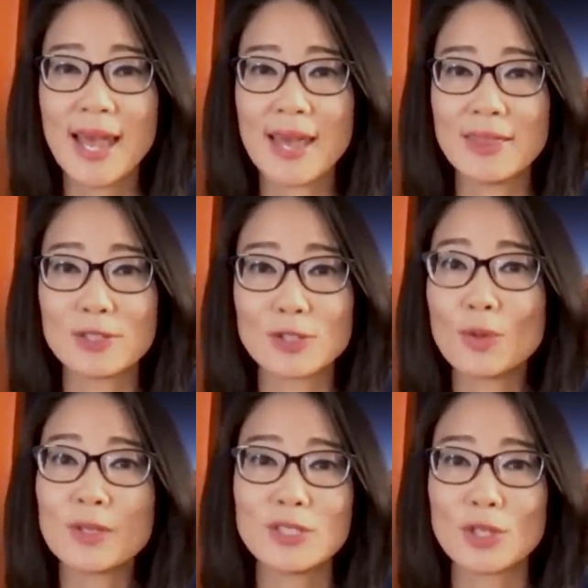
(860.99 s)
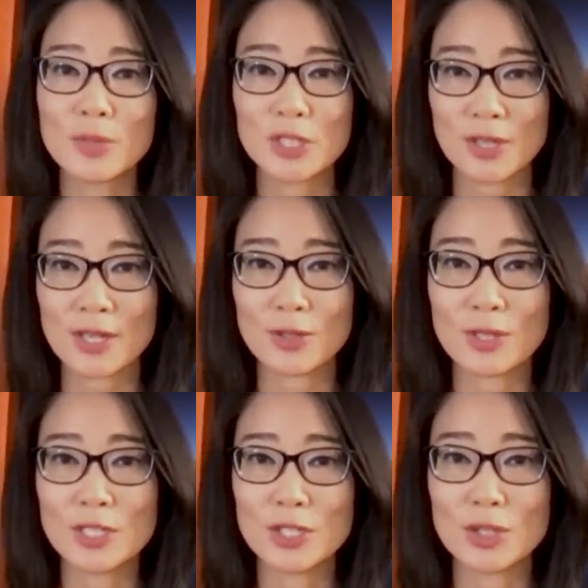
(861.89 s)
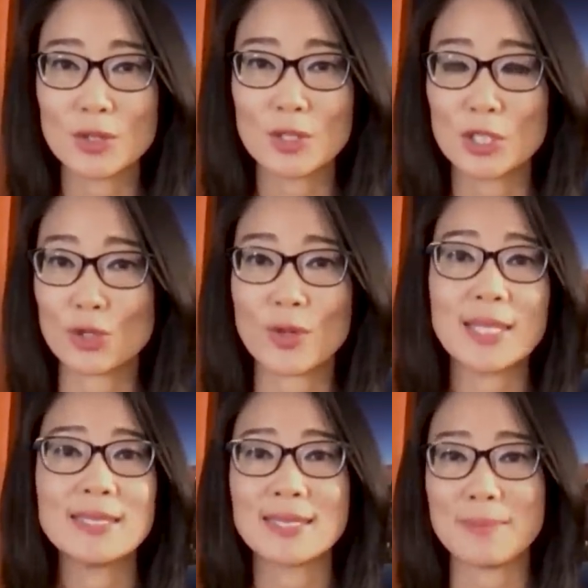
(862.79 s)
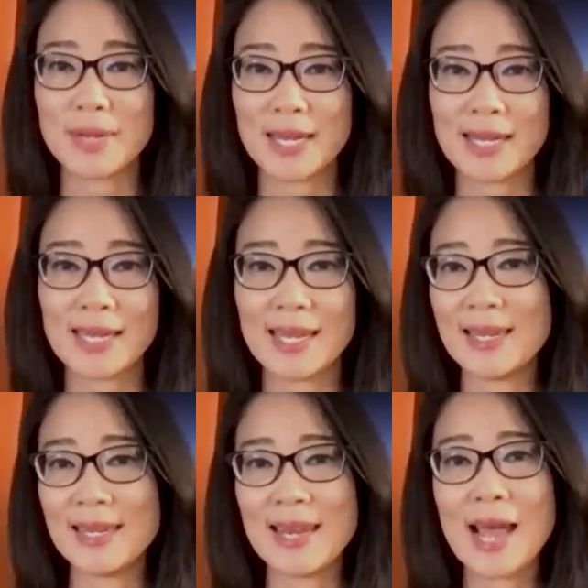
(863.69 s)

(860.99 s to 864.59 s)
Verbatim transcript: And there's only so much that you can do to train somebody in an